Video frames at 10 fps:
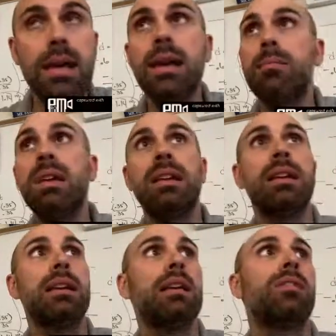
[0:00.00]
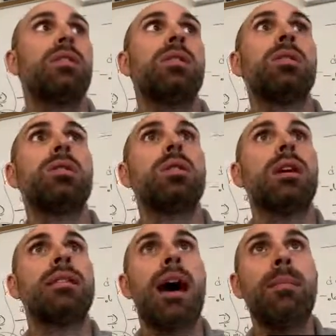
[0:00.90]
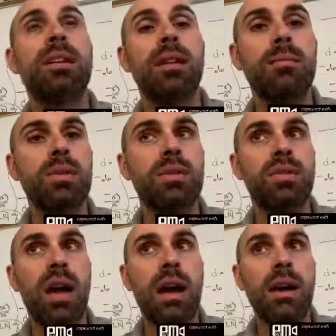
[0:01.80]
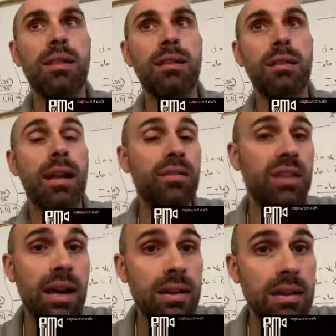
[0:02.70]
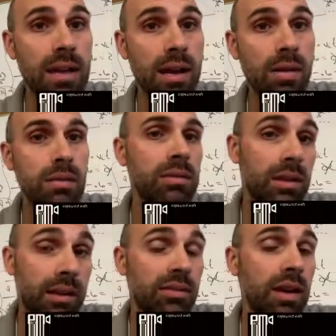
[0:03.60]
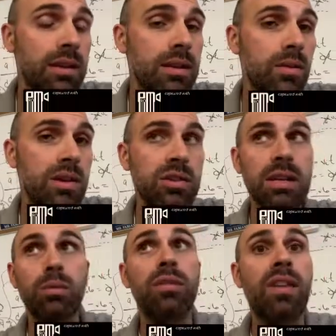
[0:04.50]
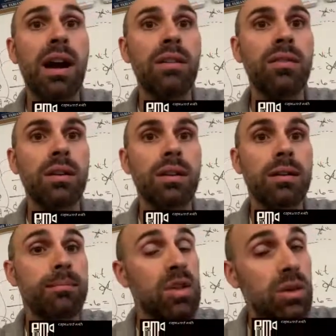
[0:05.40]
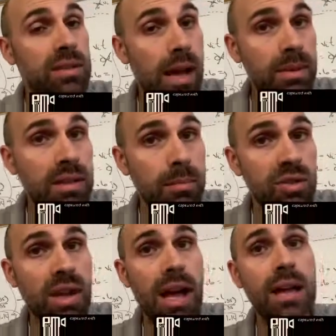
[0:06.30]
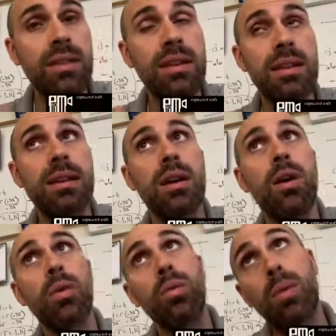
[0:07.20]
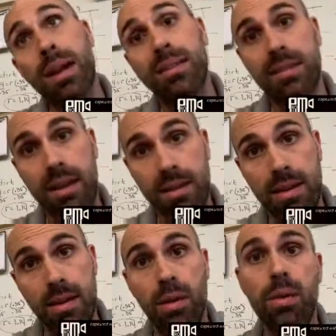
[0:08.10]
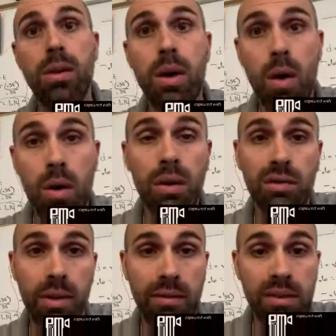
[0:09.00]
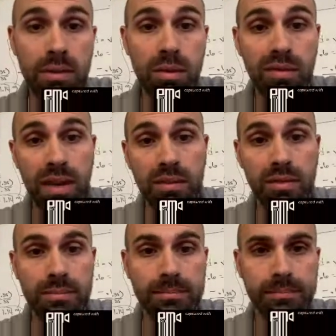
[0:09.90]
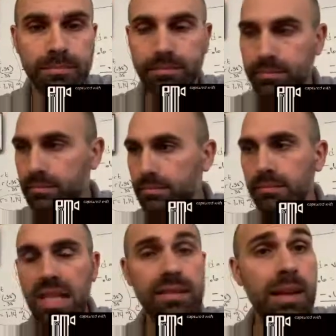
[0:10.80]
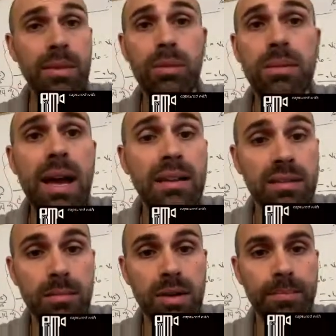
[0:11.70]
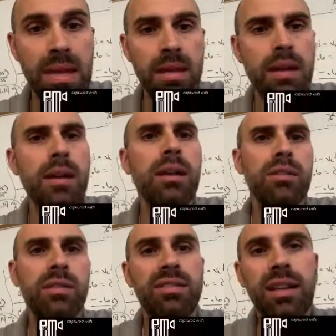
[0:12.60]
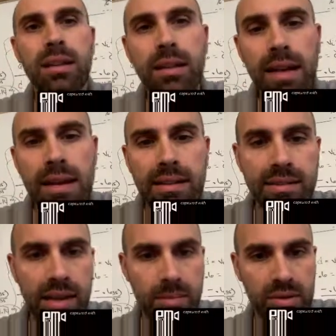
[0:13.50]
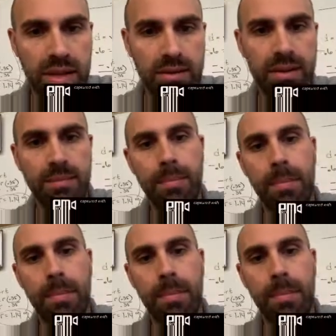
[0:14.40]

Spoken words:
Meaning if your atomic numbers on the left side of the arrow, the left side of the equation equal 5, your atomic numbers on the right side of the arrow also have to equal 5. Same thing with the mass number. So let's take a look at an example down here.